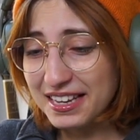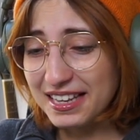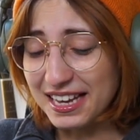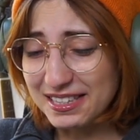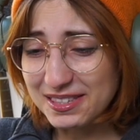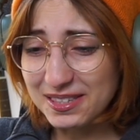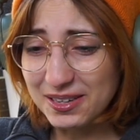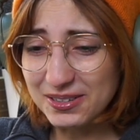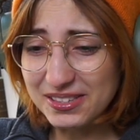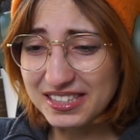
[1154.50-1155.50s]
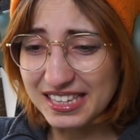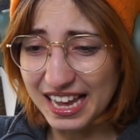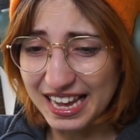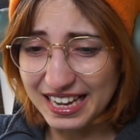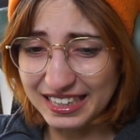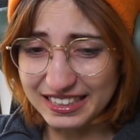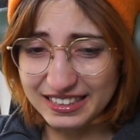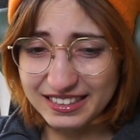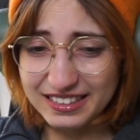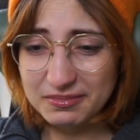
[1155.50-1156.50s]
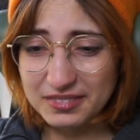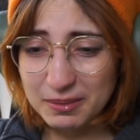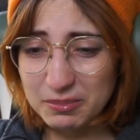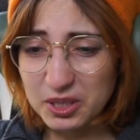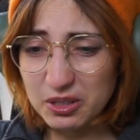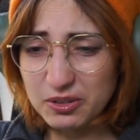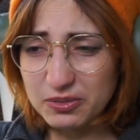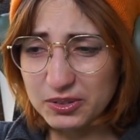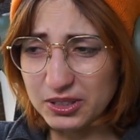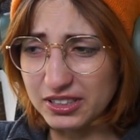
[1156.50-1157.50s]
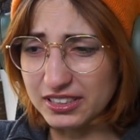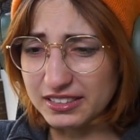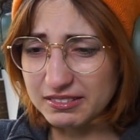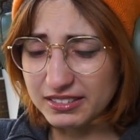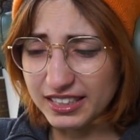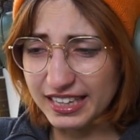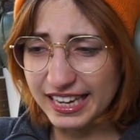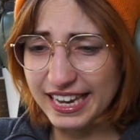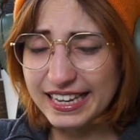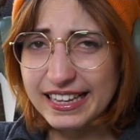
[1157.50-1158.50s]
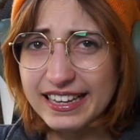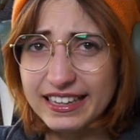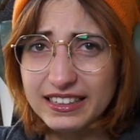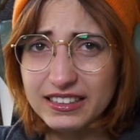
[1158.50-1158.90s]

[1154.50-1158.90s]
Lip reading: That's so sad and beautiful. I hate it.